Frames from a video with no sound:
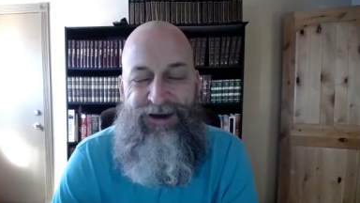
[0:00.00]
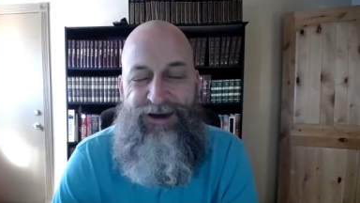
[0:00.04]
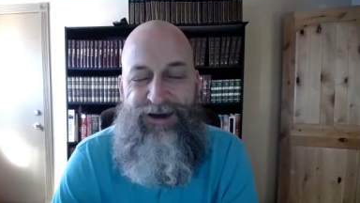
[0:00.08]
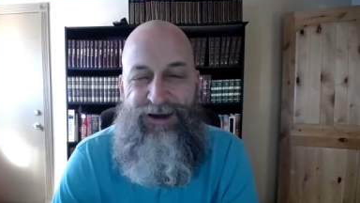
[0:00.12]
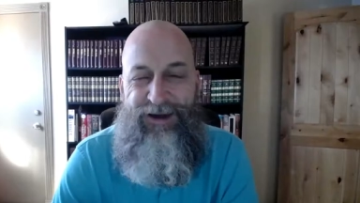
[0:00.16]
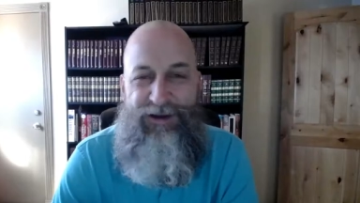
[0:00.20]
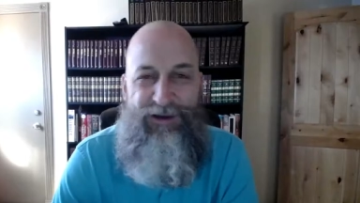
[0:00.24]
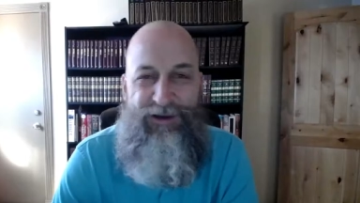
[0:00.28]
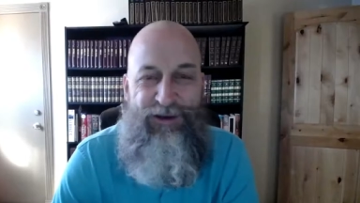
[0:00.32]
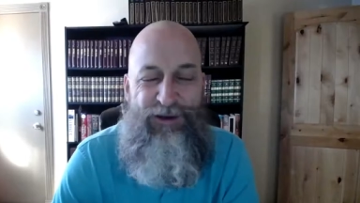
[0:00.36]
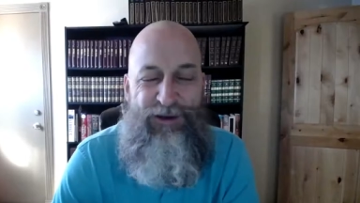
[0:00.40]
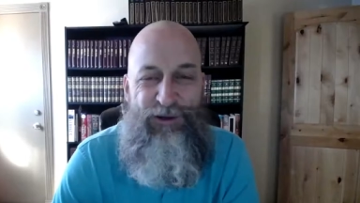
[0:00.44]

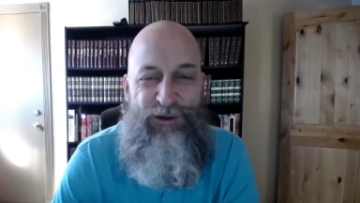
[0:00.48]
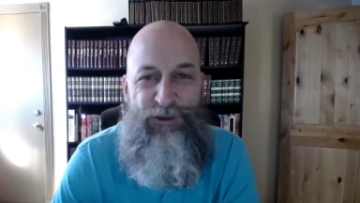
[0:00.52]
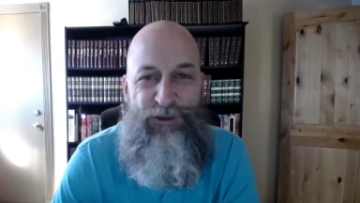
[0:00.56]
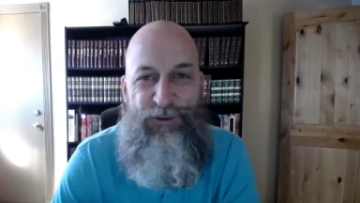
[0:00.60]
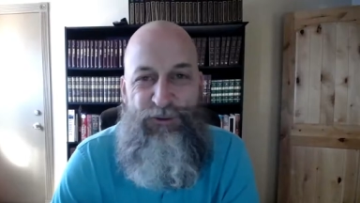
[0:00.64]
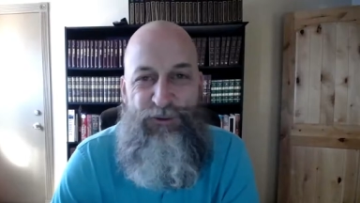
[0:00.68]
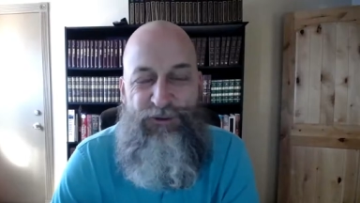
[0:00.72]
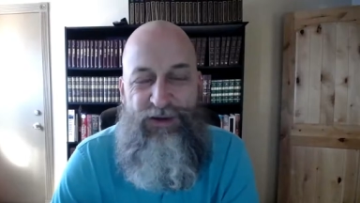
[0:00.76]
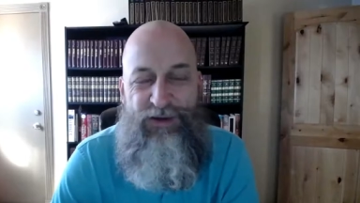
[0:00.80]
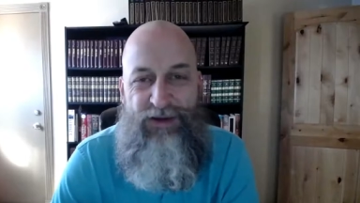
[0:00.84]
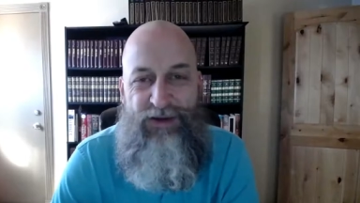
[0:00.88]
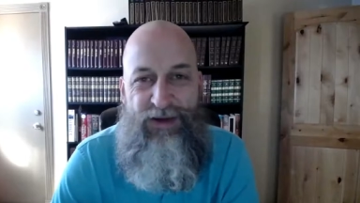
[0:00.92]

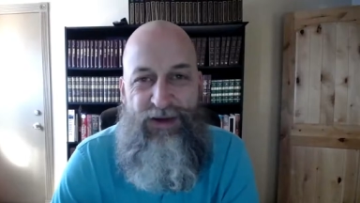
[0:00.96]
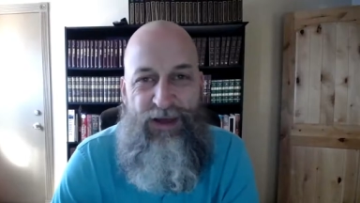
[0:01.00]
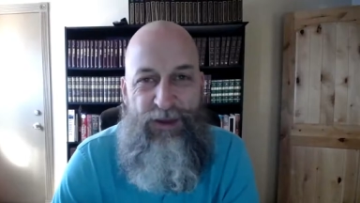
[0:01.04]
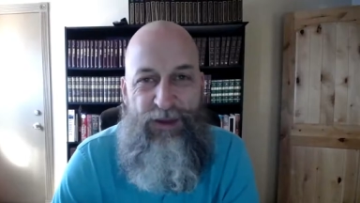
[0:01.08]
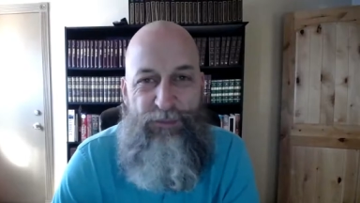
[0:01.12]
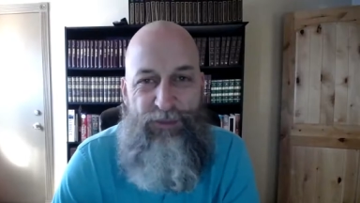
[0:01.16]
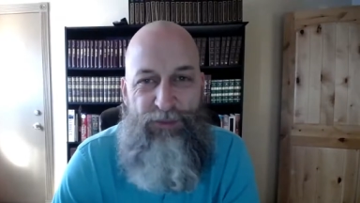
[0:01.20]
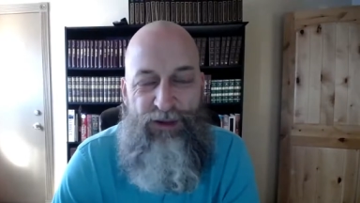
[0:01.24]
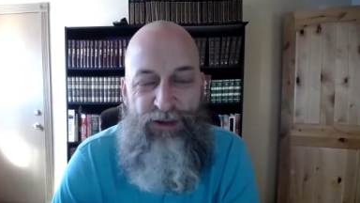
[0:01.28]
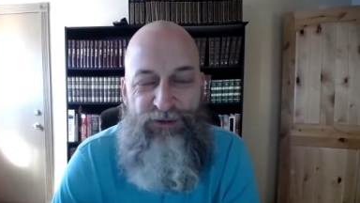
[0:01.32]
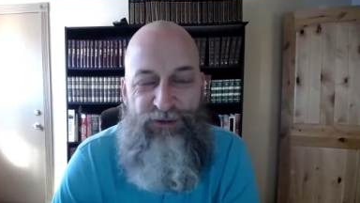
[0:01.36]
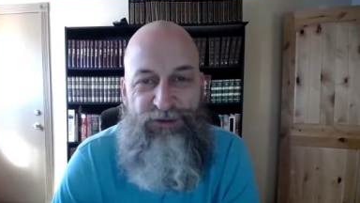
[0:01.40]
Hallelujah
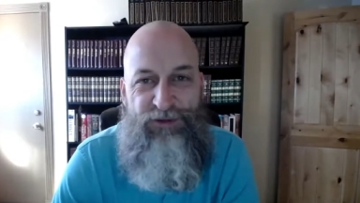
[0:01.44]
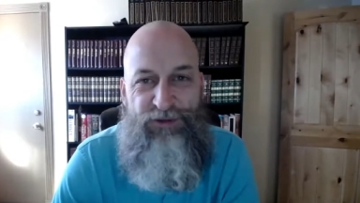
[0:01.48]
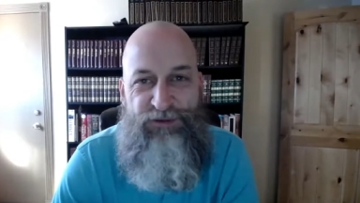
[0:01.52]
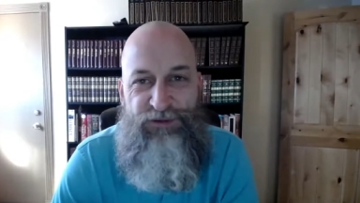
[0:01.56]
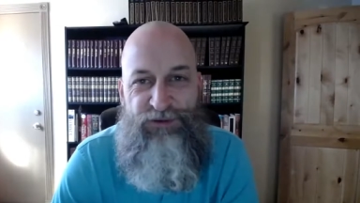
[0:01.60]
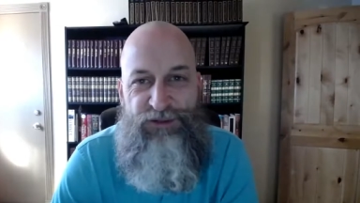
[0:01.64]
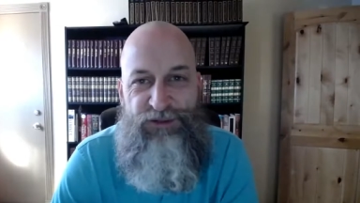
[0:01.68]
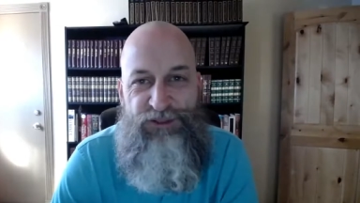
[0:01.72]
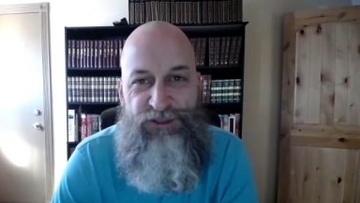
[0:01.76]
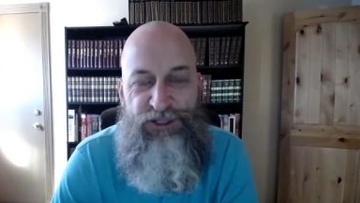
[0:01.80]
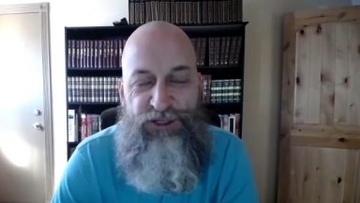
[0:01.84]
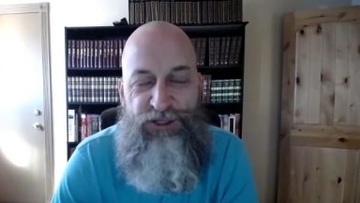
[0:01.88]
and blessings
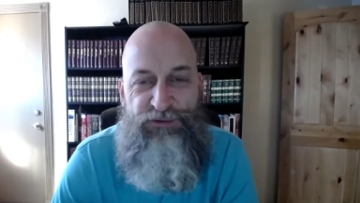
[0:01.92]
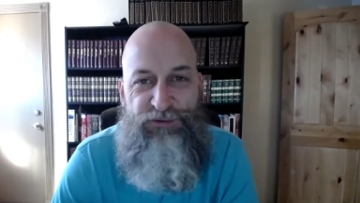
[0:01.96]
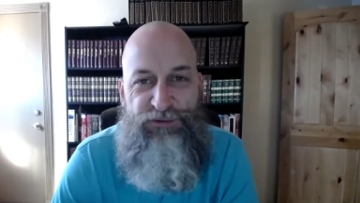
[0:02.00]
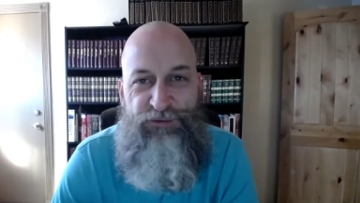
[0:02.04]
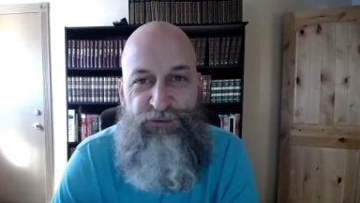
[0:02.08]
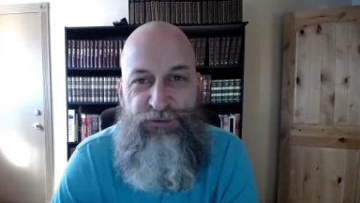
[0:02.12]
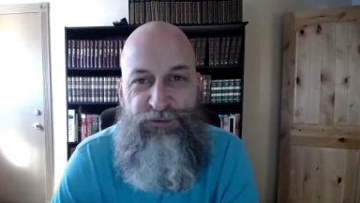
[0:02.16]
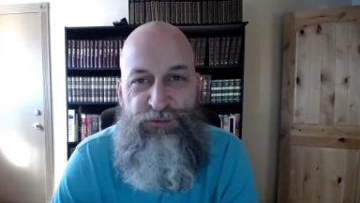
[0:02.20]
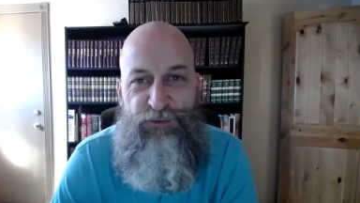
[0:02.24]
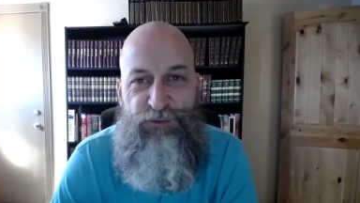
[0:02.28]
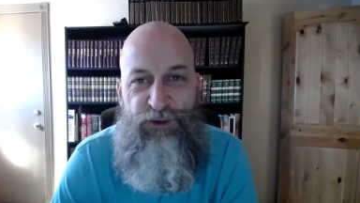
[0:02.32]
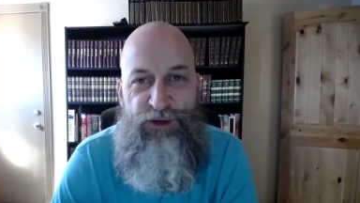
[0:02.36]
in
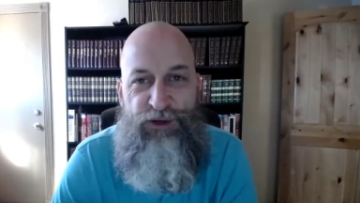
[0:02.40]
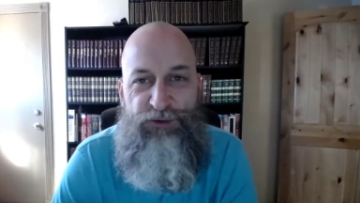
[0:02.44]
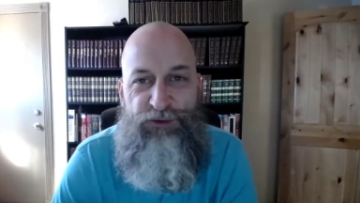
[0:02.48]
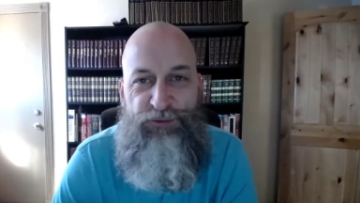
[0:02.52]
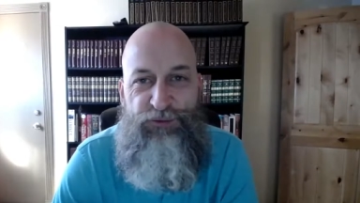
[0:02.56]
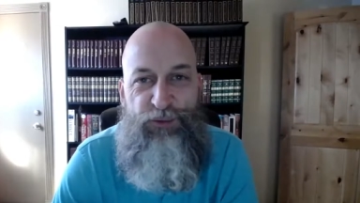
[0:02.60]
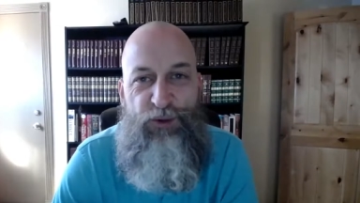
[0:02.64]
Jesus, friends.